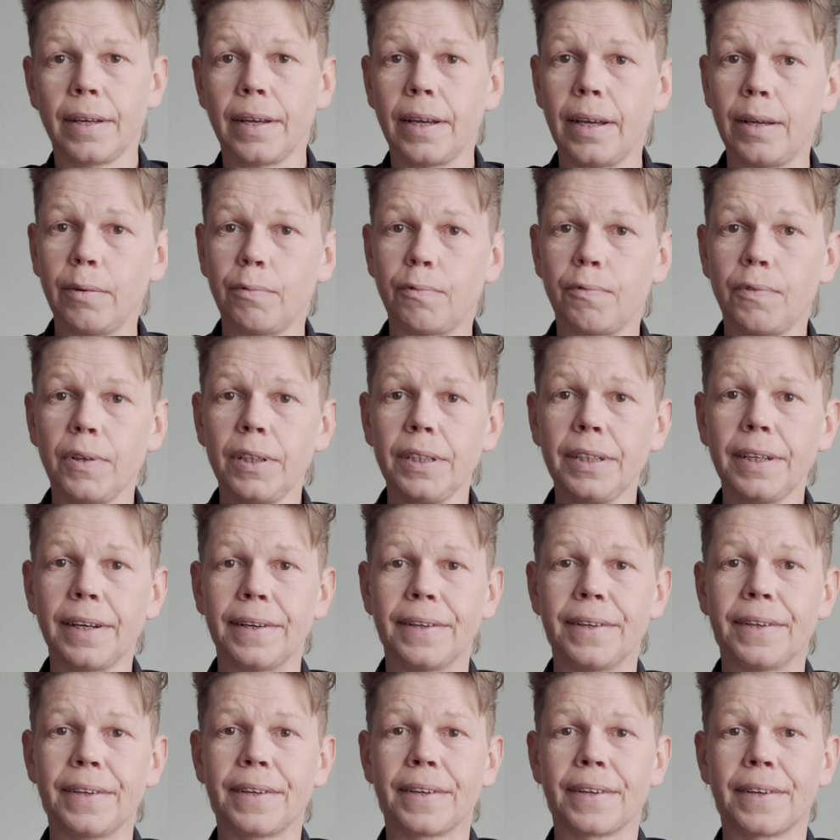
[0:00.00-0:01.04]
And
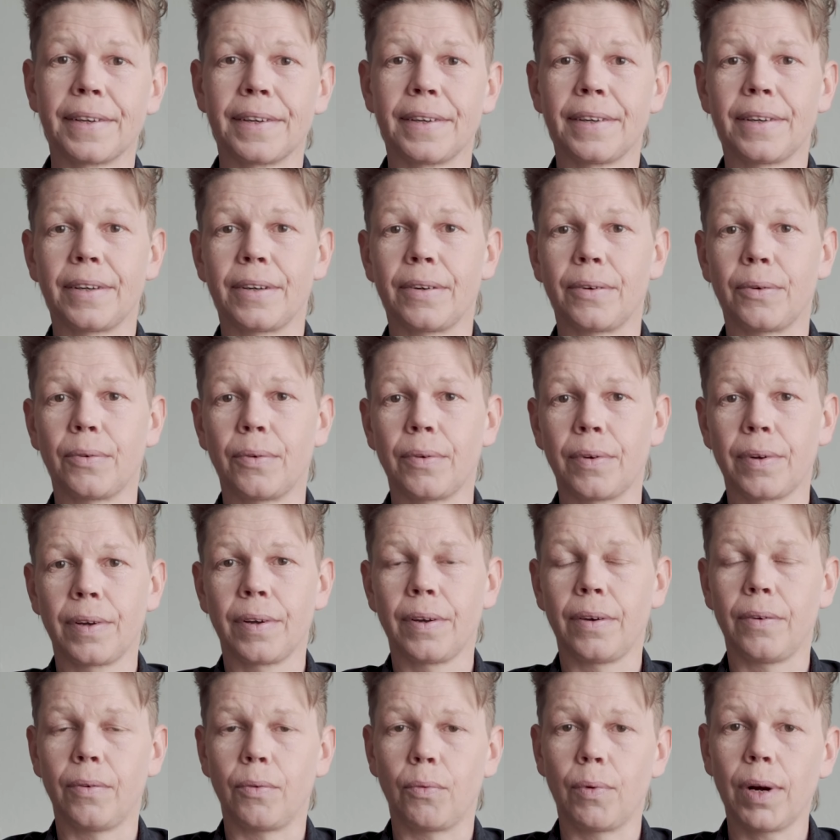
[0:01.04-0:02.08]
finally,
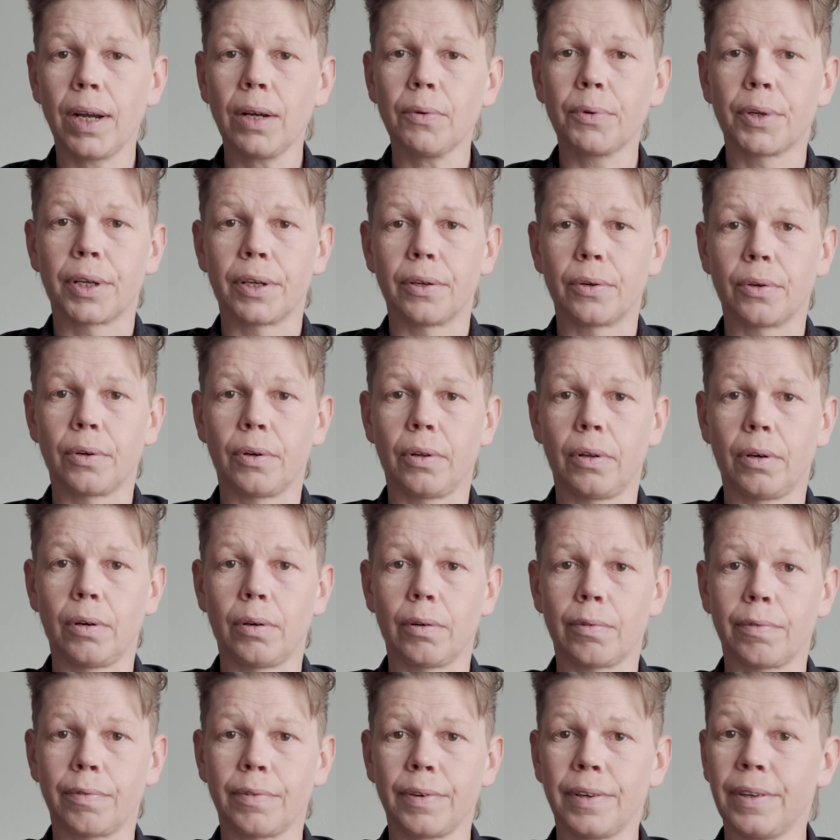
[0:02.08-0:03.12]
rounding it all
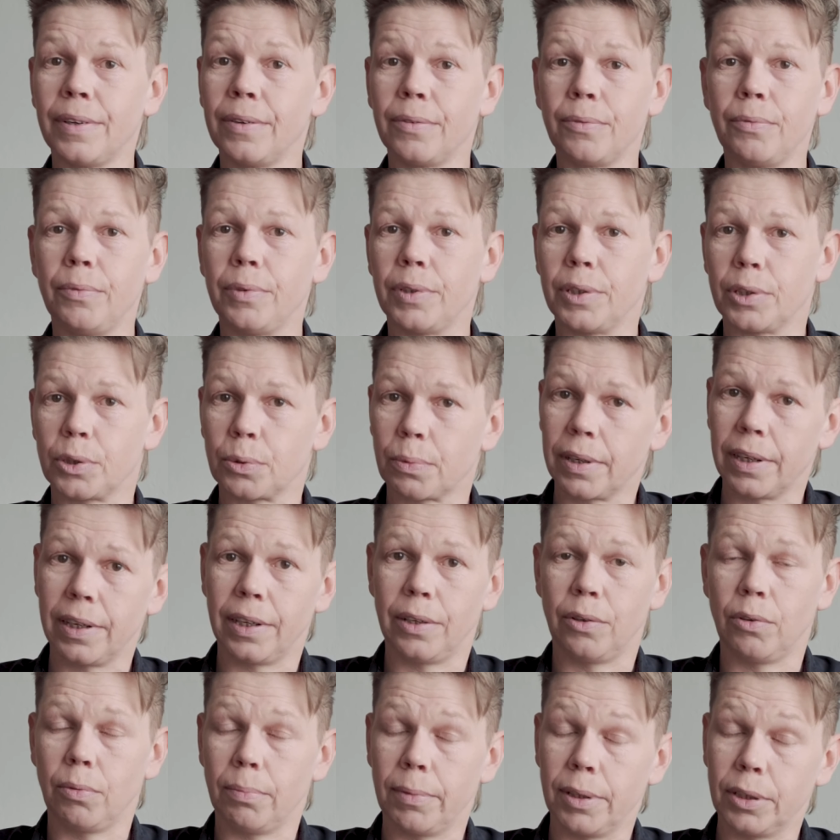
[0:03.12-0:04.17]
off, which is where I
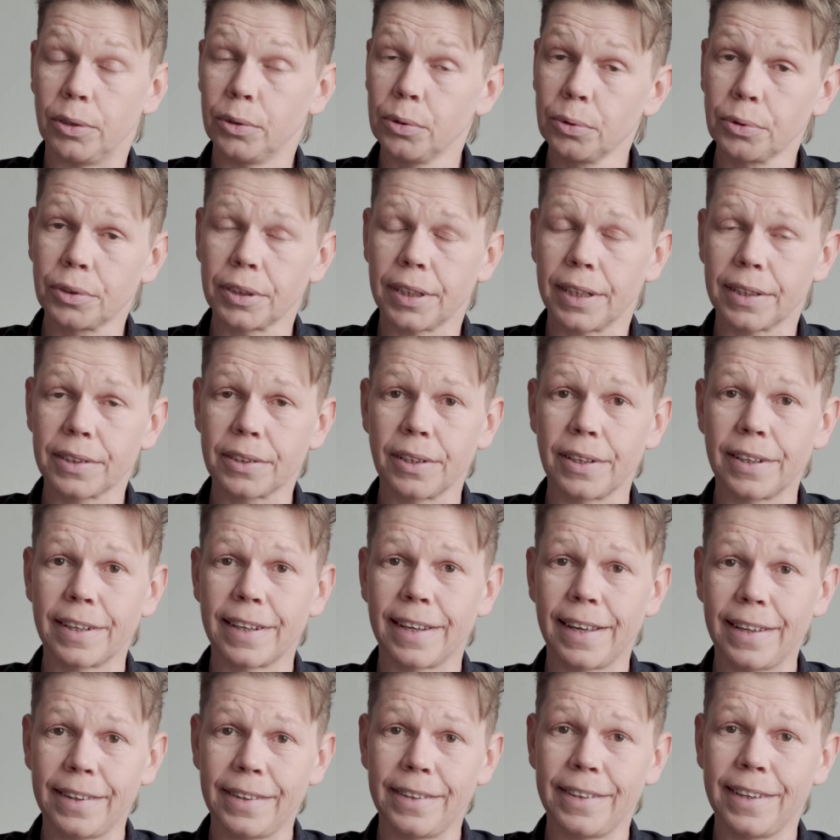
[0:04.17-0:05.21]
normally use it actually,
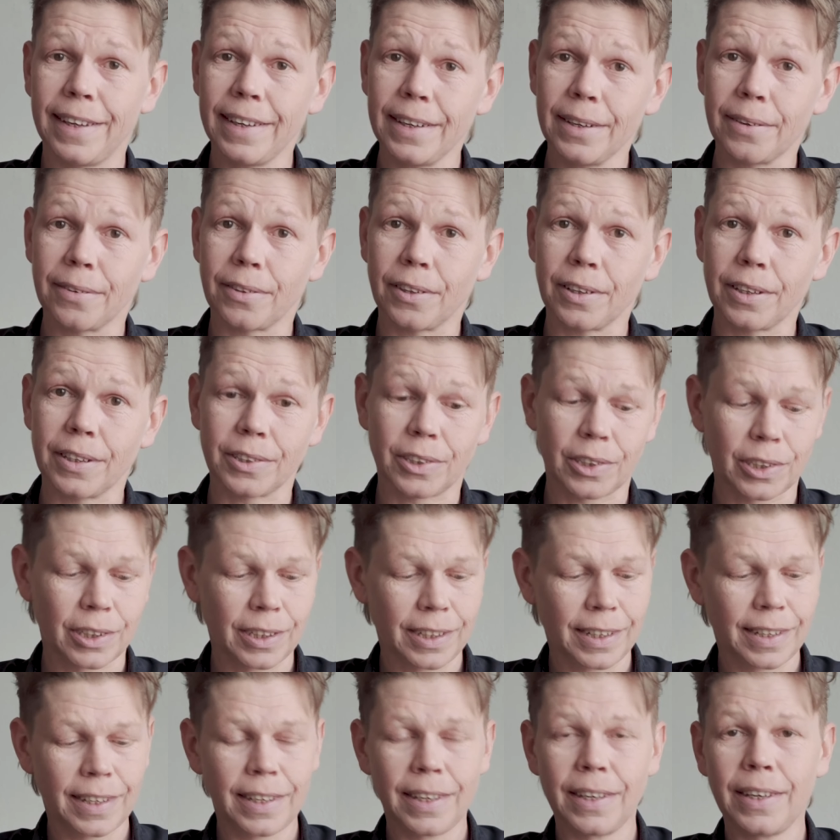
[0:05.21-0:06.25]
at the end of things,
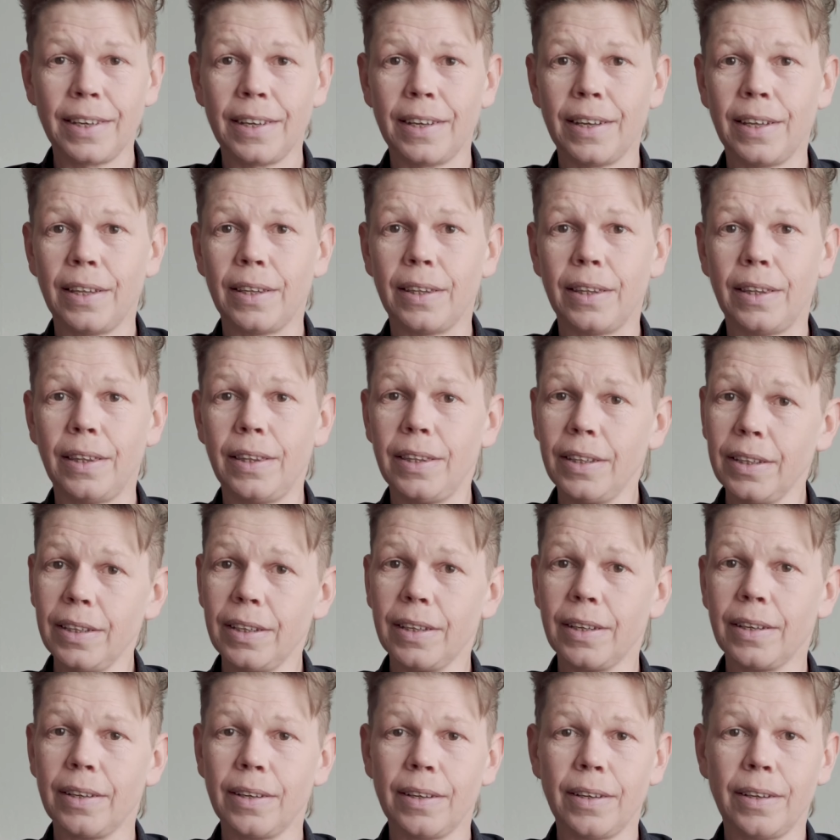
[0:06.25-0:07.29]

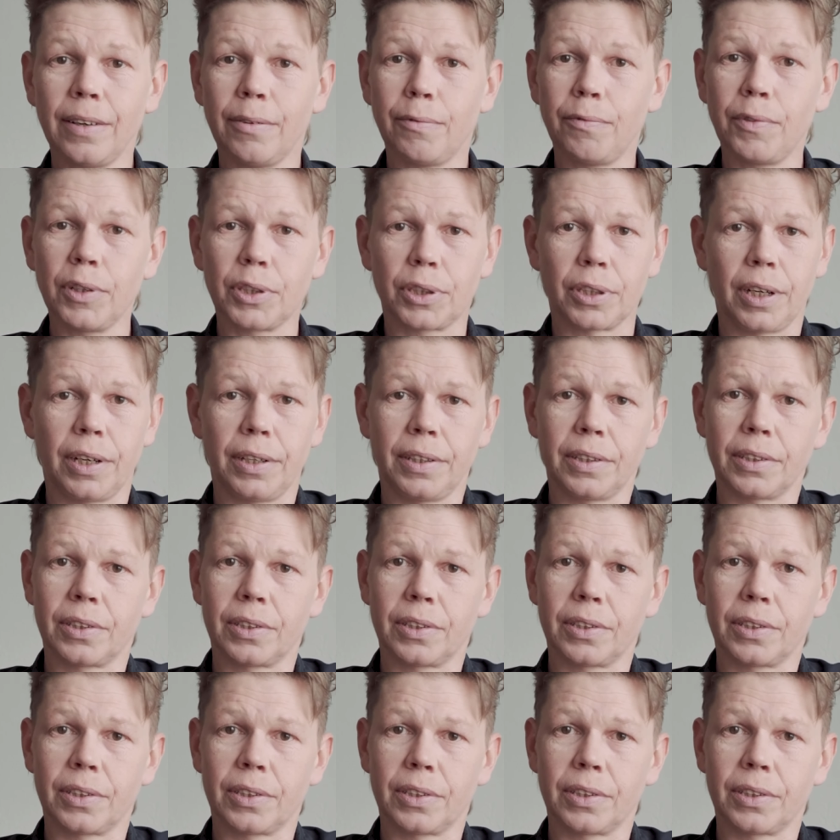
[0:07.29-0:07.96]
the fisheye.